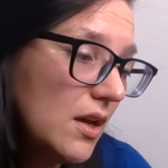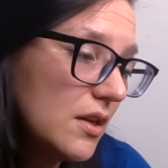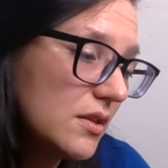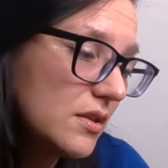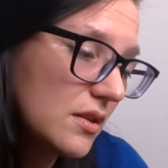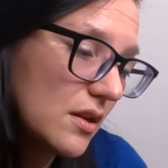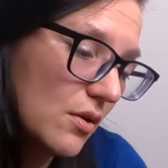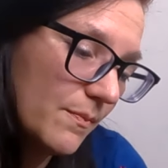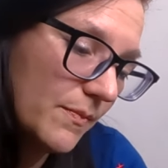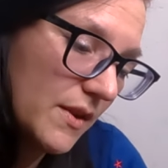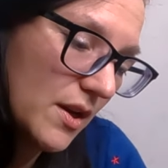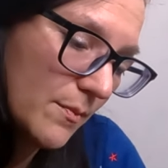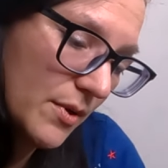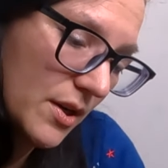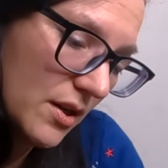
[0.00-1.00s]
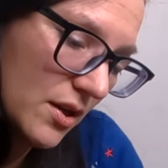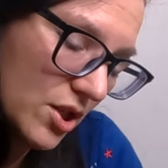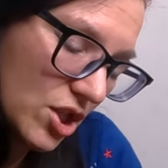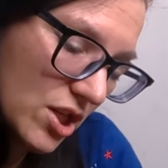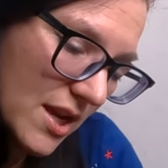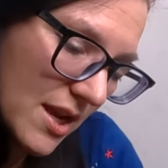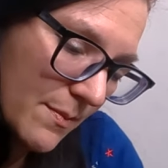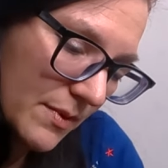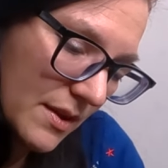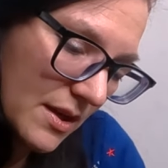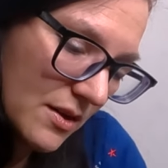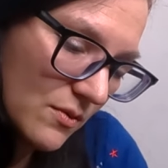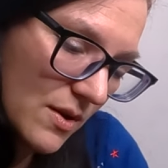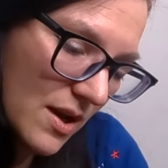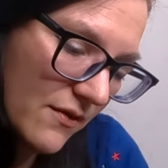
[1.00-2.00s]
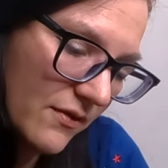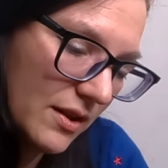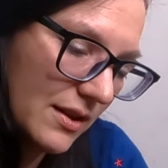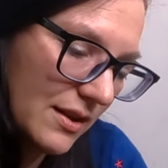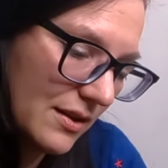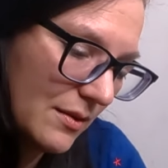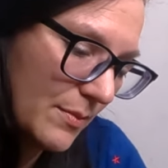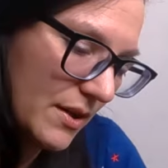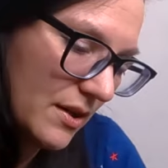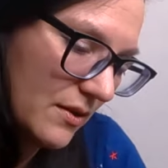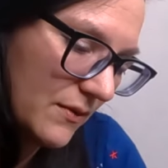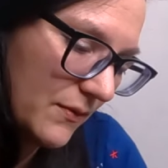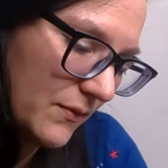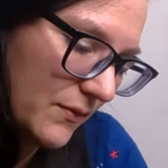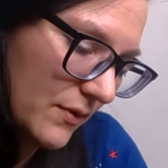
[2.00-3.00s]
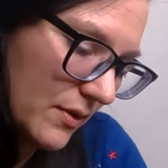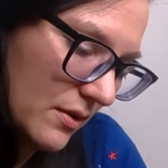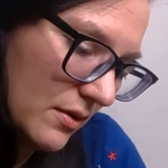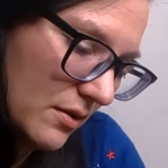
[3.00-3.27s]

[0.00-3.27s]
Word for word: So they're in pretty good shape. They do have a little bit of